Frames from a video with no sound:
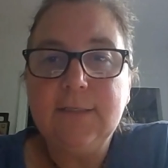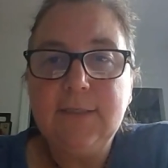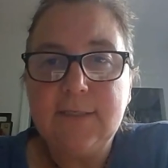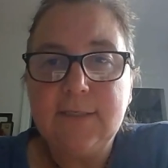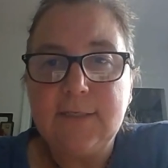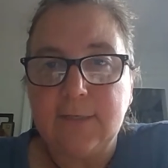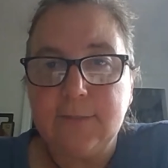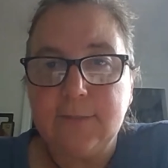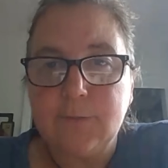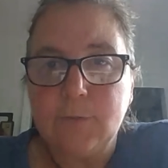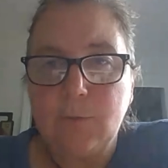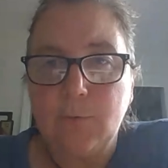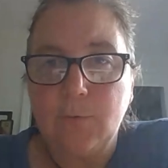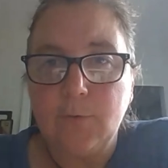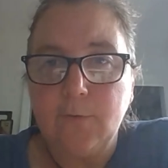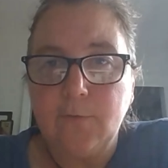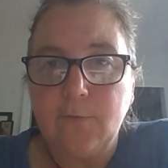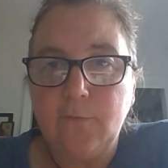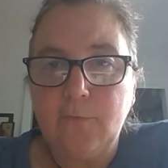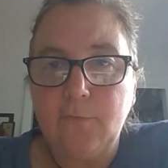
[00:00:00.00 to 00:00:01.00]
stats
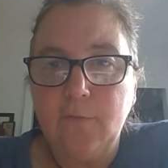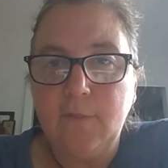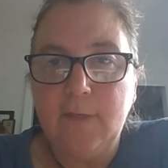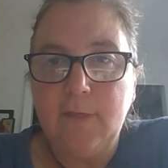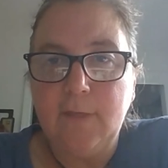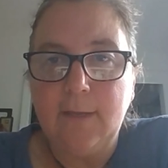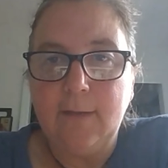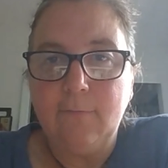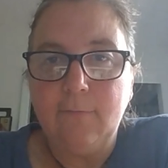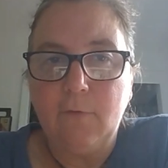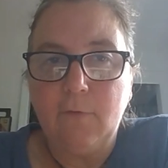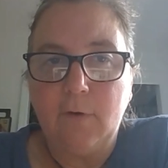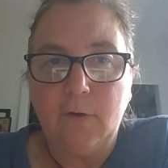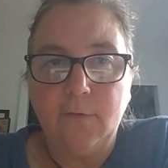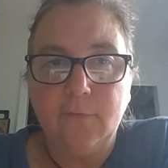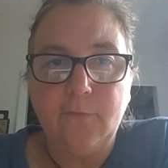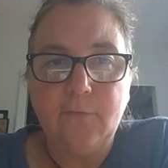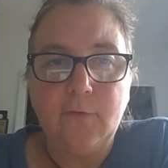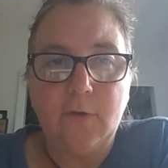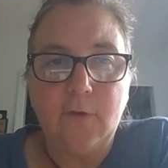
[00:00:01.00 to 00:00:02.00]
course that
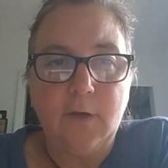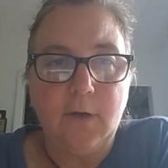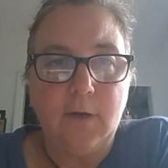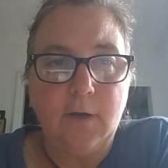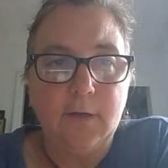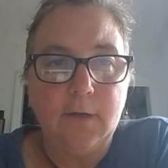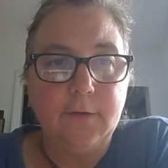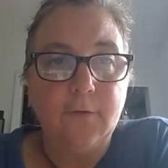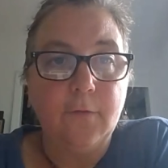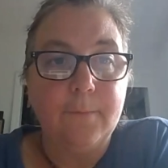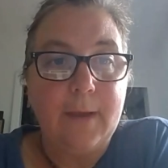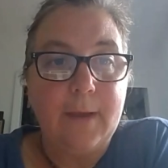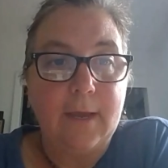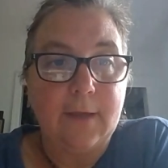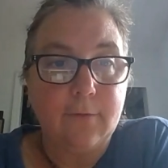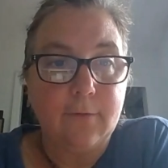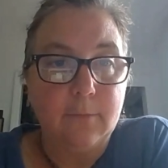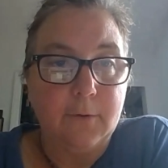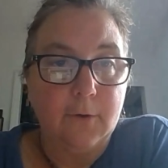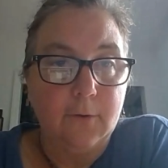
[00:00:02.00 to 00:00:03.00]
falls under the
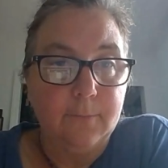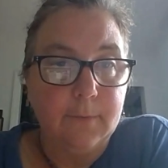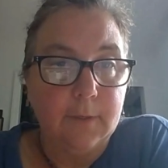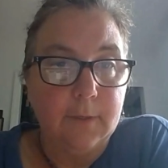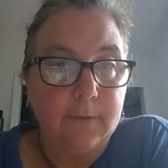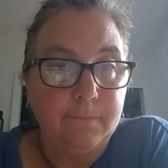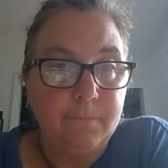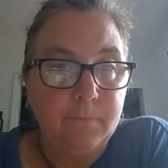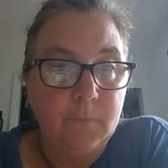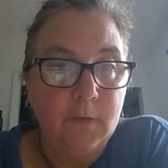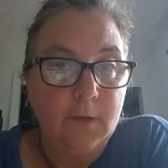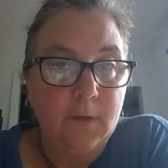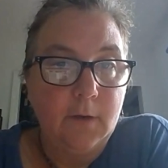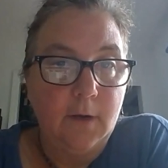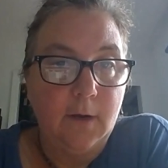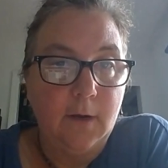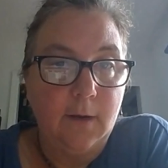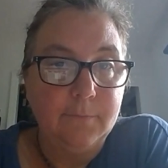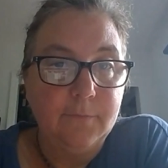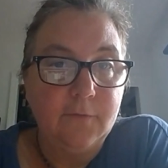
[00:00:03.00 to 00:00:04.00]
math department.
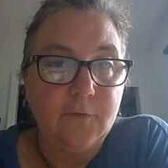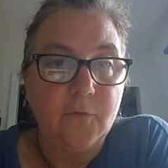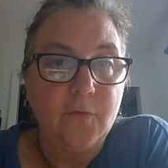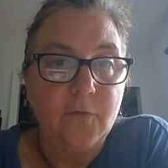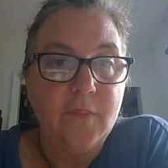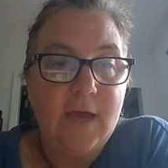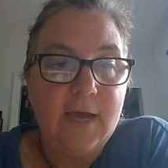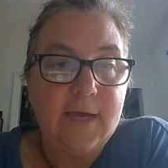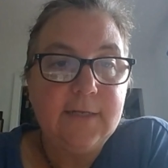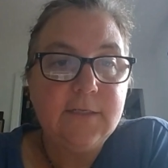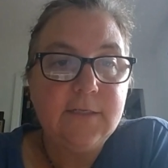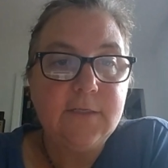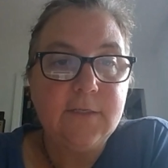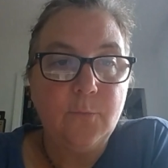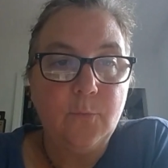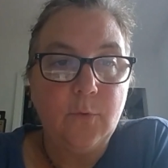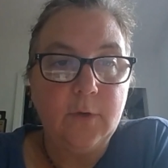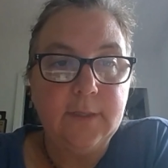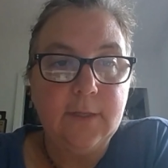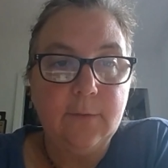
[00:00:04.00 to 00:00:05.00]
So that is the
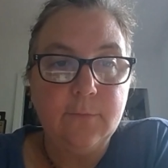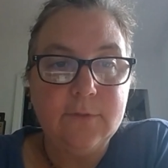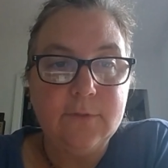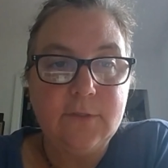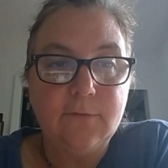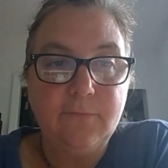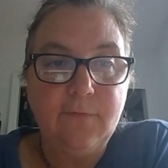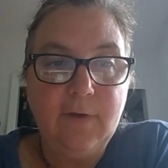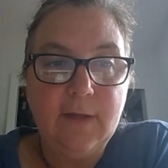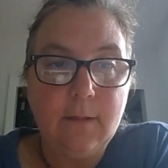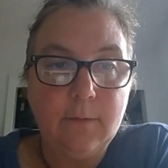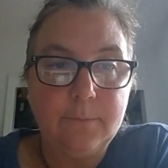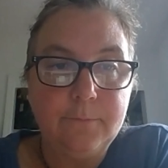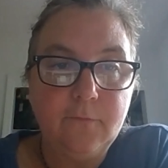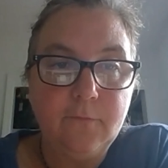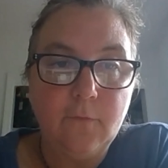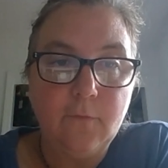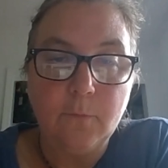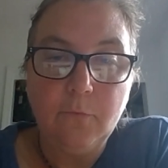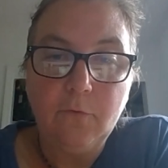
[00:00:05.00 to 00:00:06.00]
one that was developed
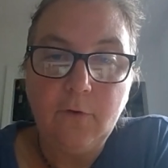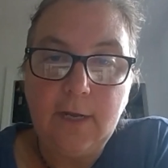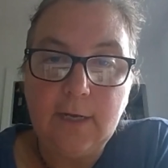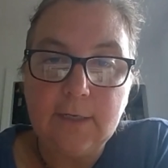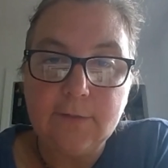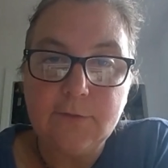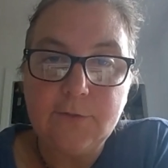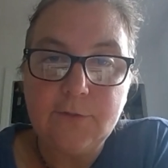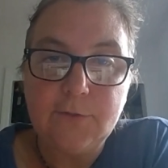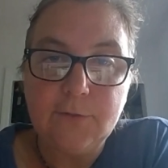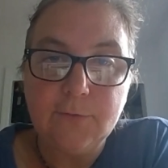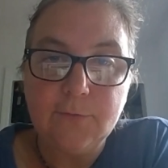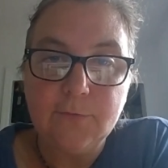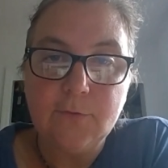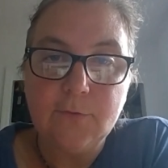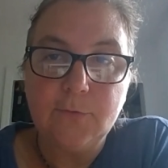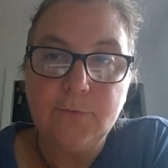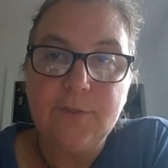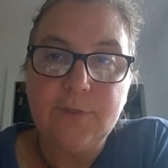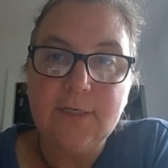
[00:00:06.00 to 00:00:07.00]
for pre-health students
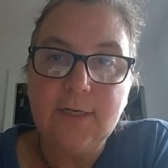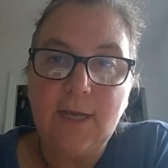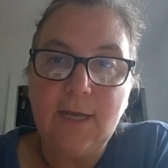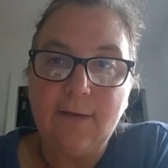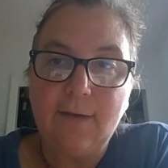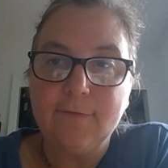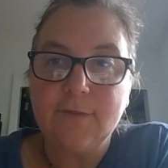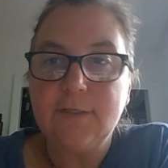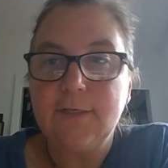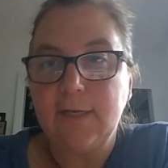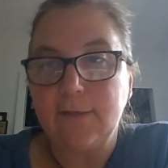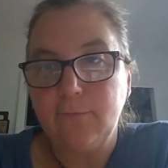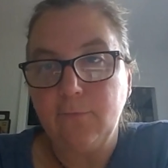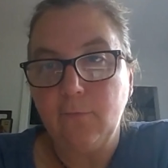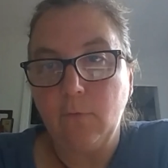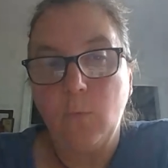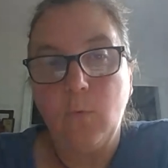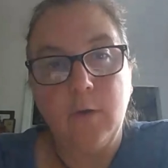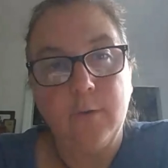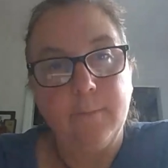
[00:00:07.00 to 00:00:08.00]
who didn't have a stats
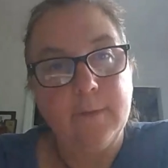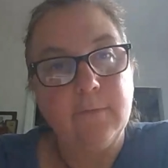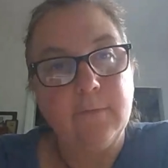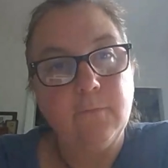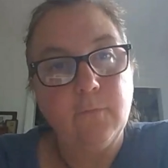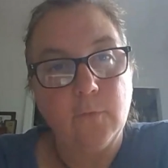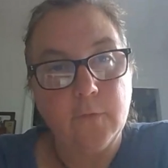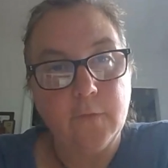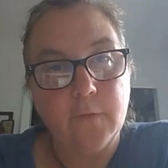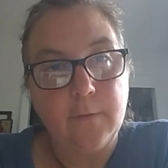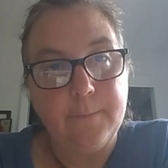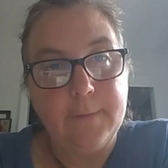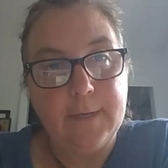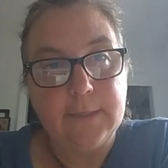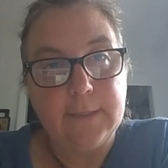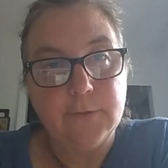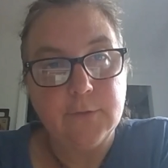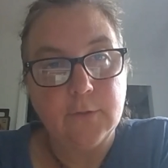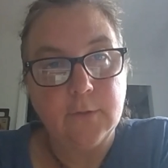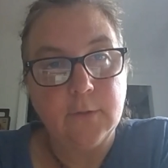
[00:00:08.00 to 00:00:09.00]
requirement for their
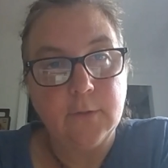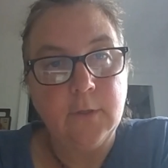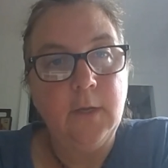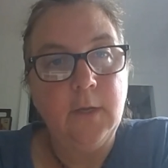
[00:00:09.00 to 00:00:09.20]
major.